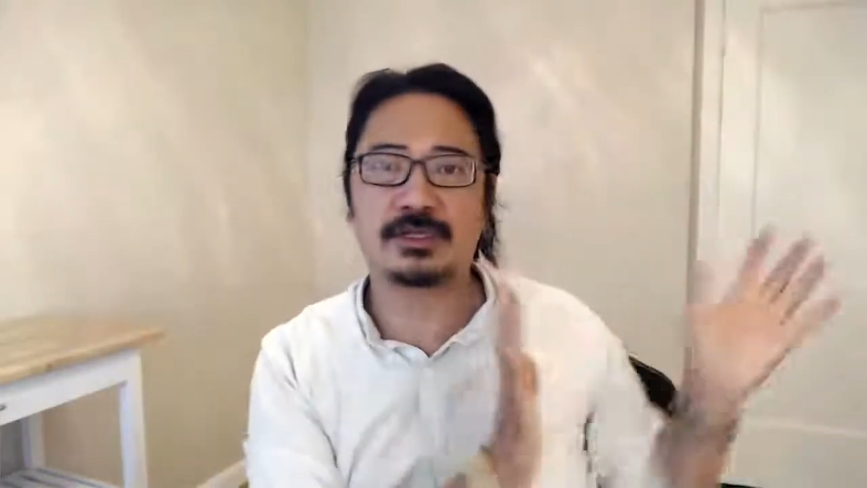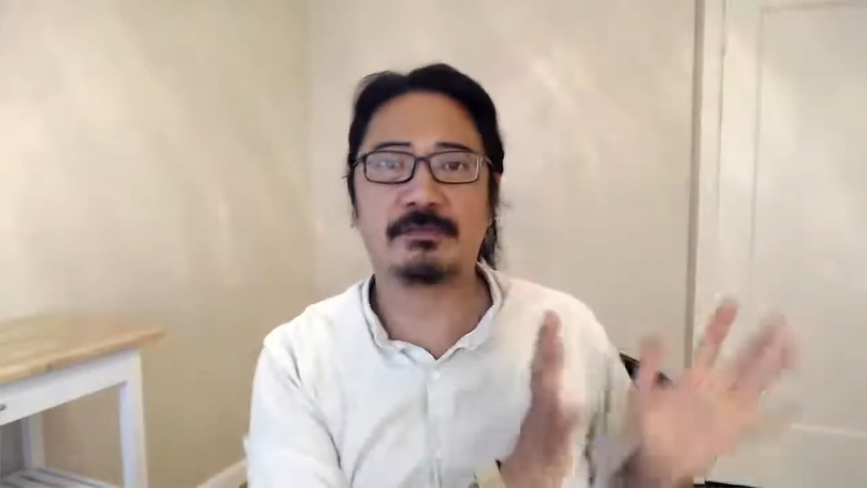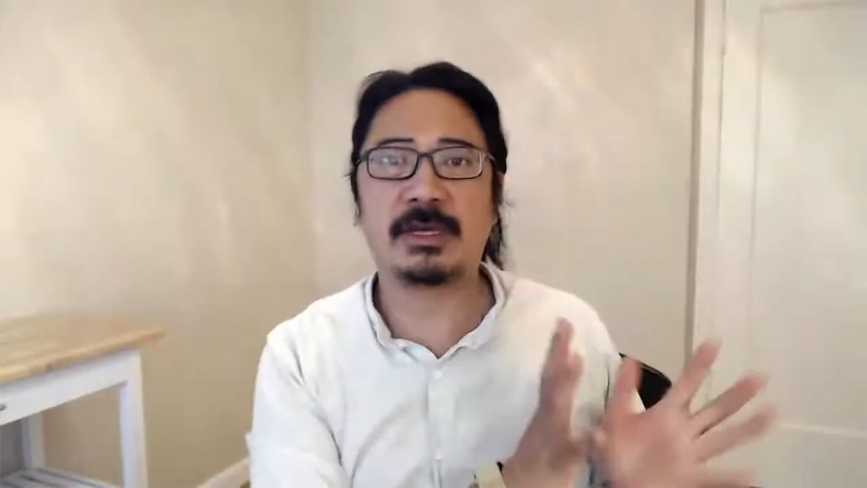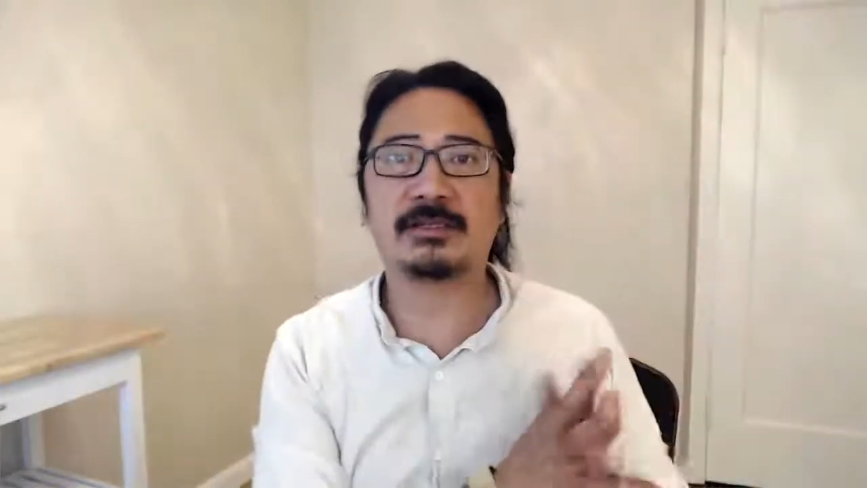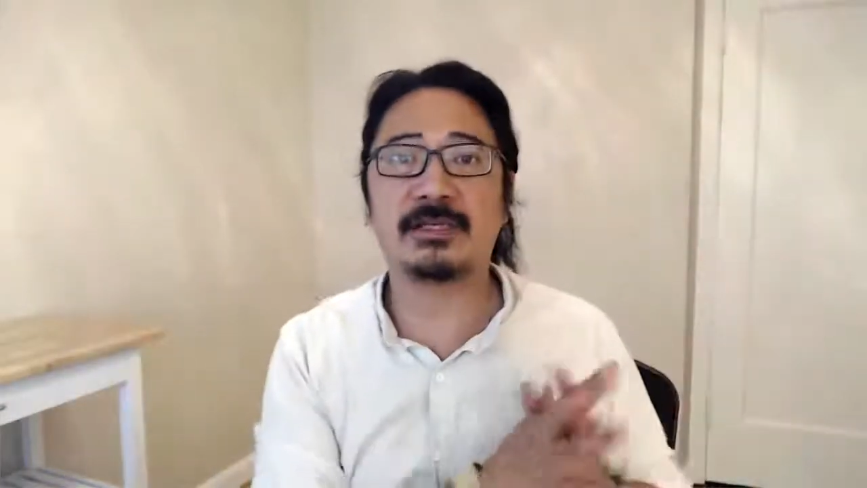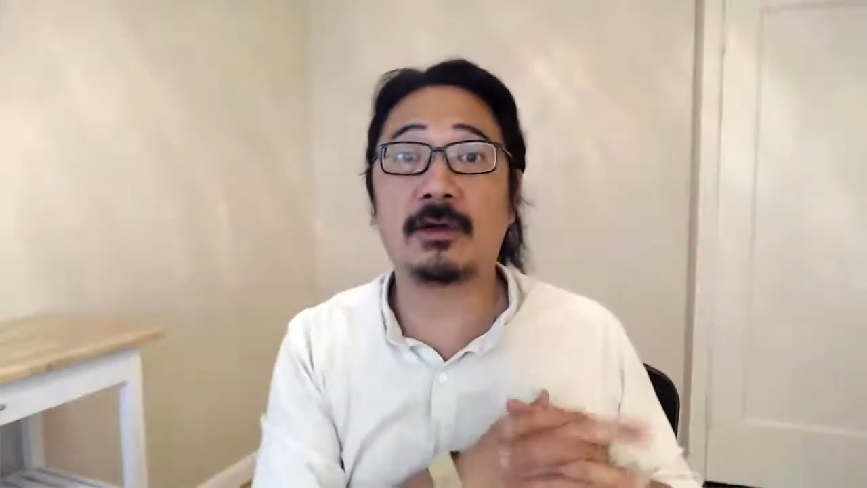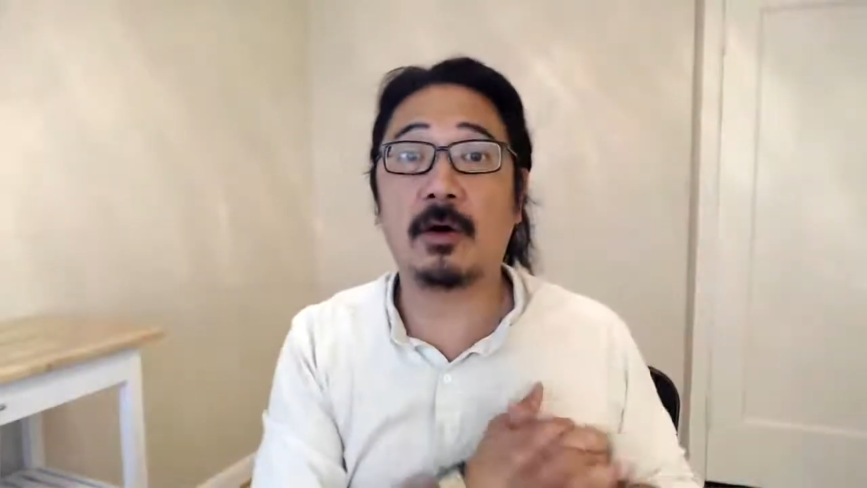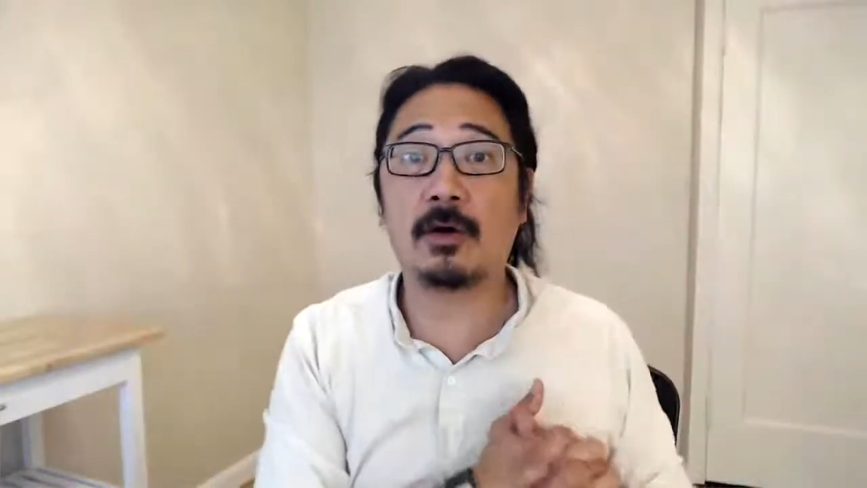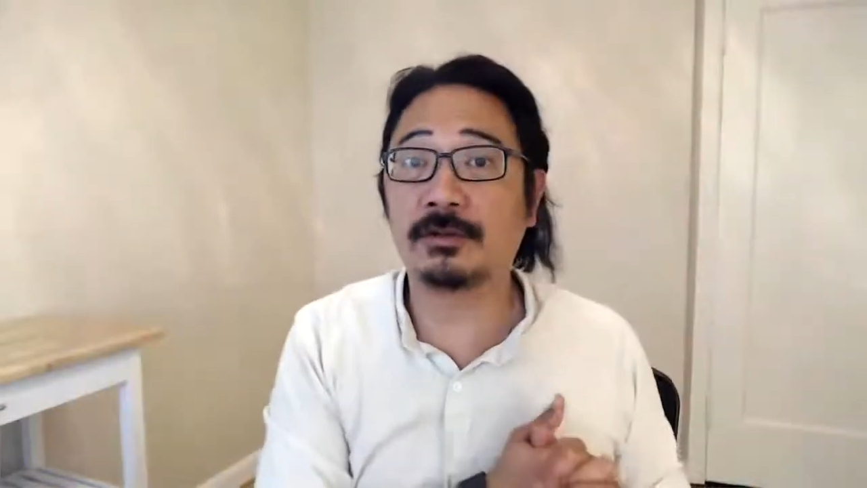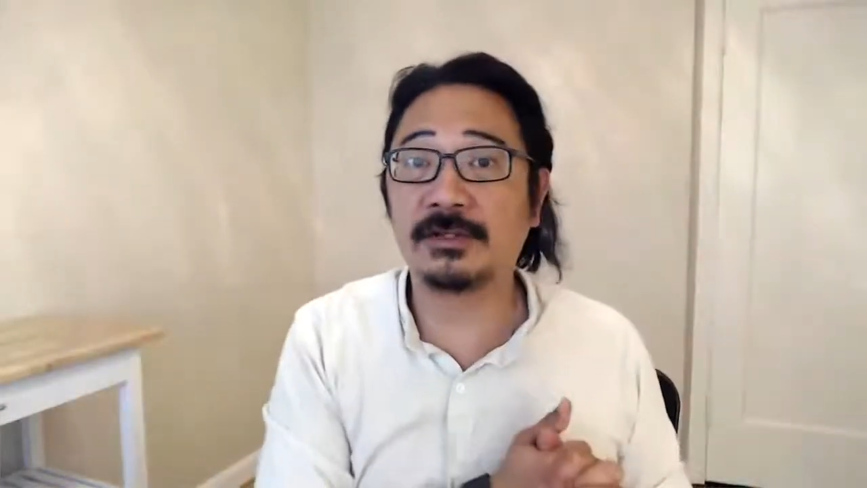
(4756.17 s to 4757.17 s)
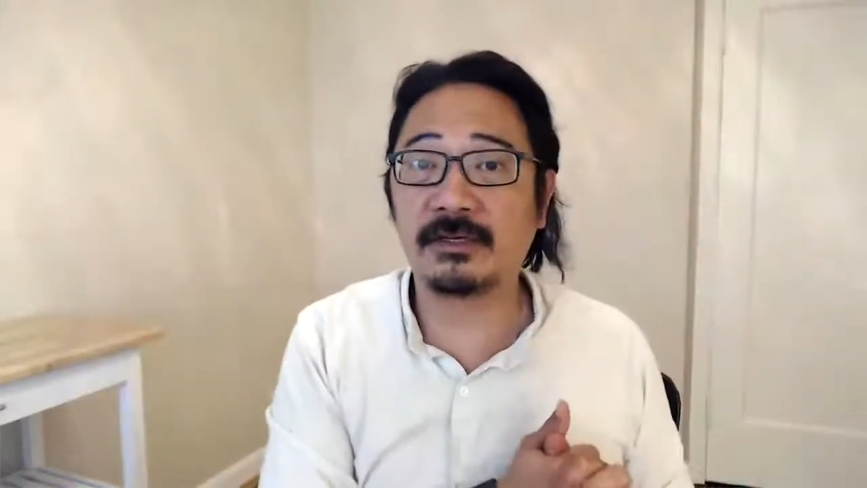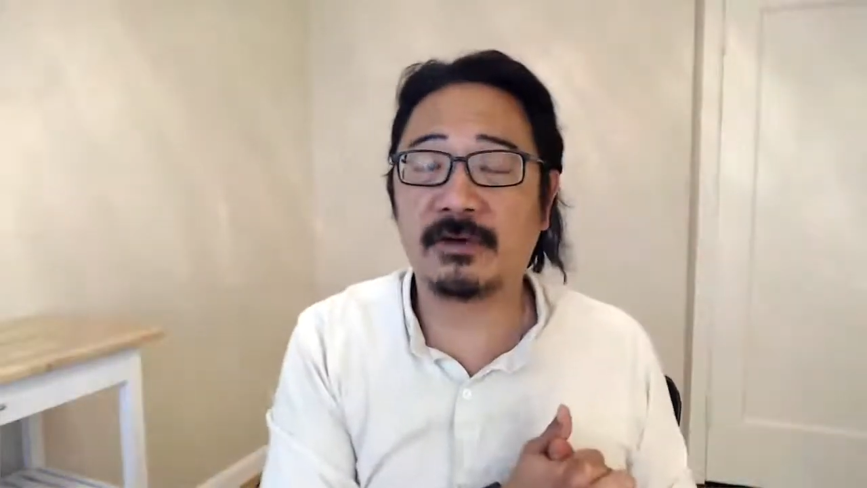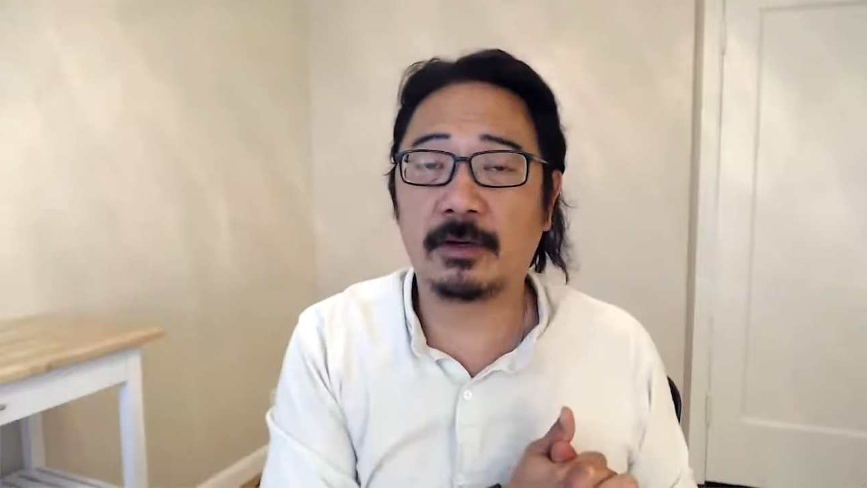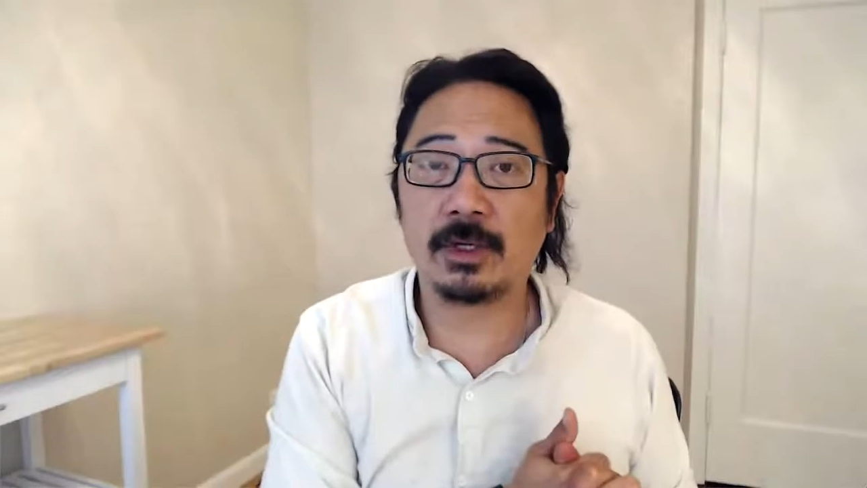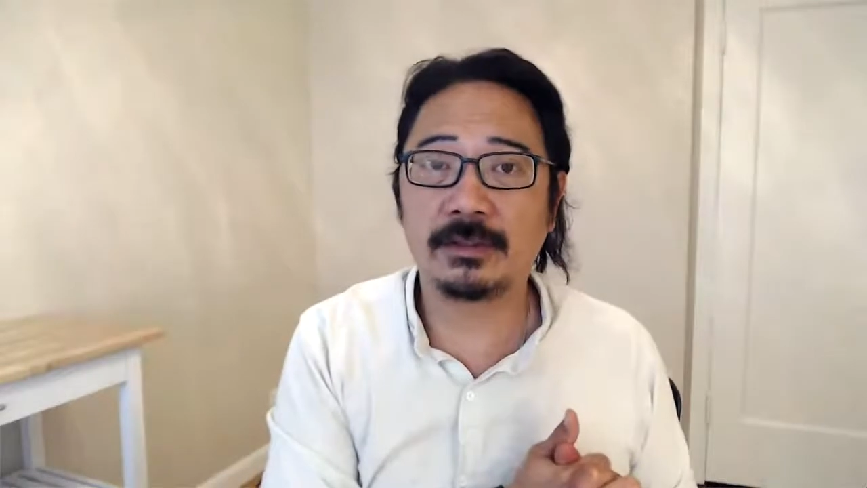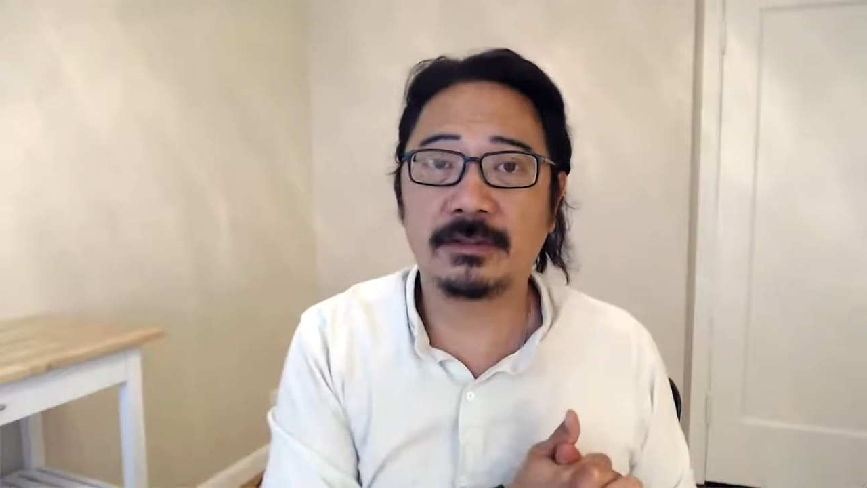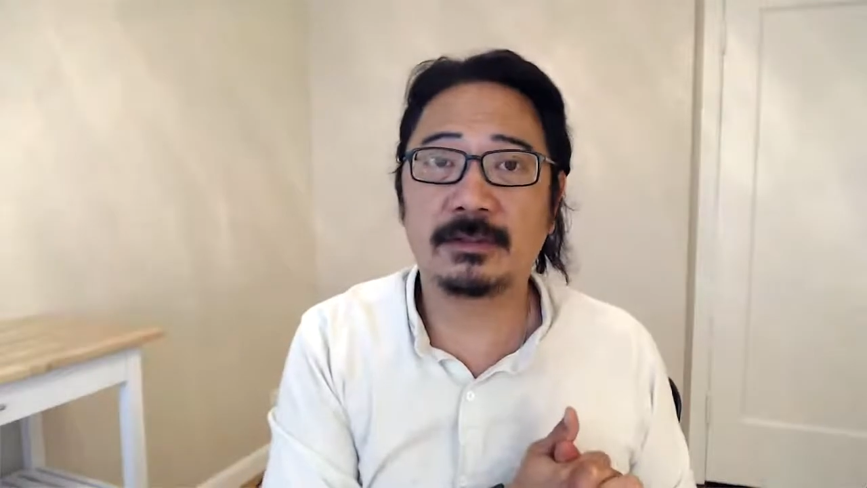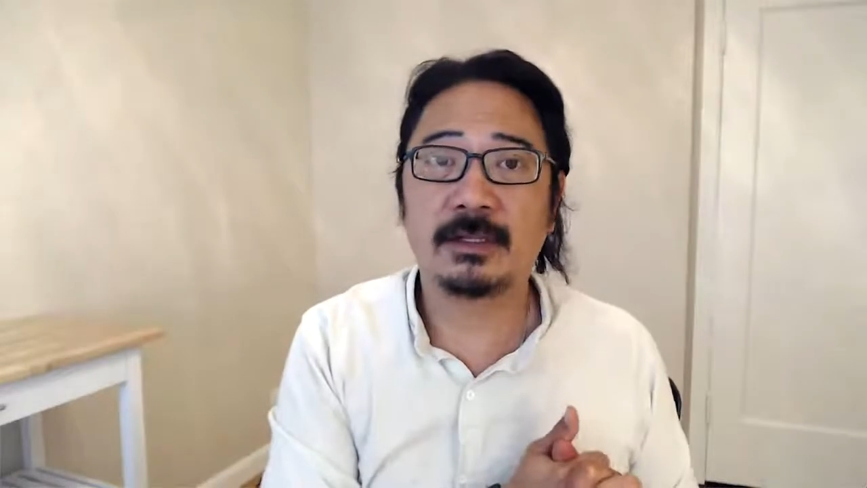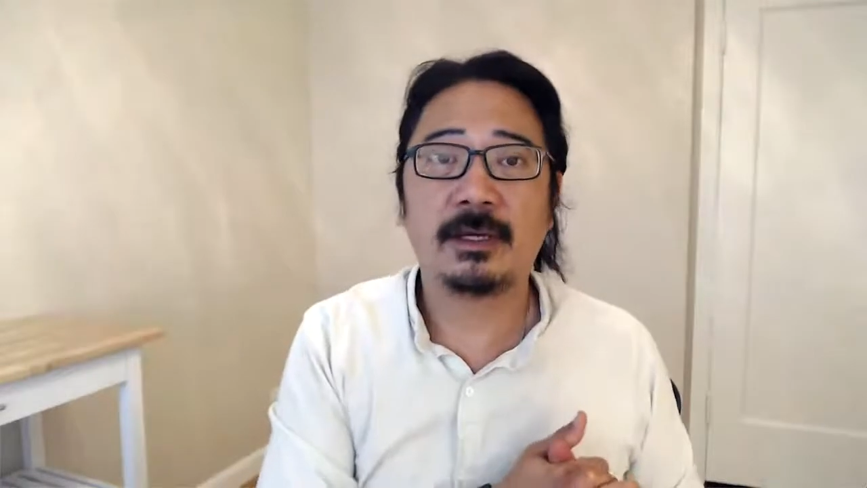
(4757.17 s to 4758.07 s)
just meditate all day if I wanted.